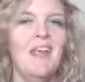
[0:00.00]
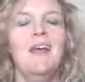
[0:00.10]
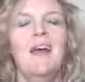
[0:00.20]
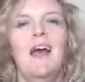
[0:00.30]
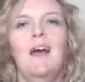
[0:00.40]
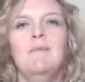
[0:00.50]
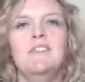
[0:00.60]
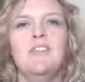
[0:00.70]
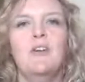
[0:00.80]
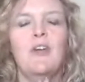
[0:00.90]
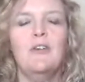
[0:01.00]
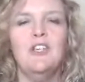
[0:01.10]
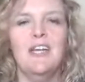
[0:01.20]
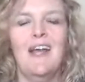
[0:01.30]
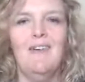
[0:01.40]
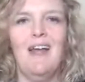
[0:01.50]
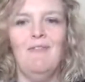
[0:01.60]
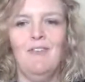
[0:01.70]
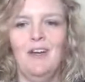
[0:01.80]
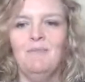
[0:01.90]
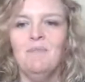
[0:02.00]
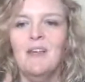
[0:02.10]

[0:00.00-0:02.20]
So go check out Canva